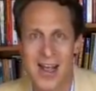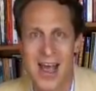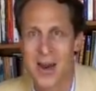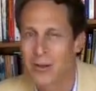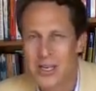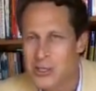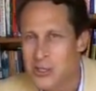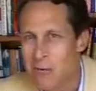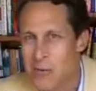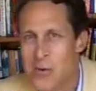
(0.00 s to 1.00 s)
and only
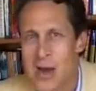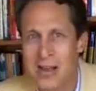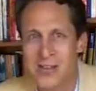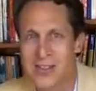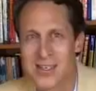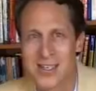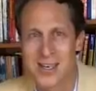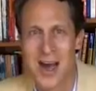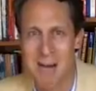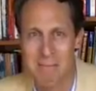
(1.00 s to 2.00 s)
a few ounces at a
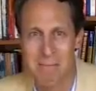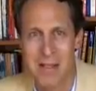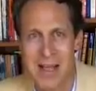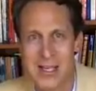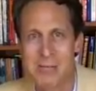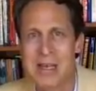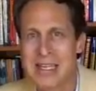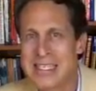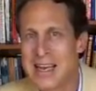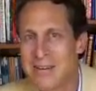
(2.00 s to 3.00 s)
time. It should be at
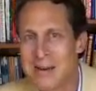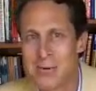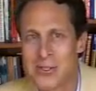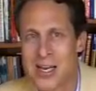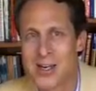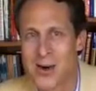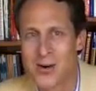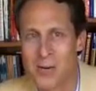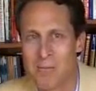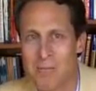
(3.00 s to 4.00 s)
least 70%
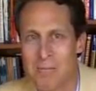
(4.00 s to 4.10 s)
cocoa.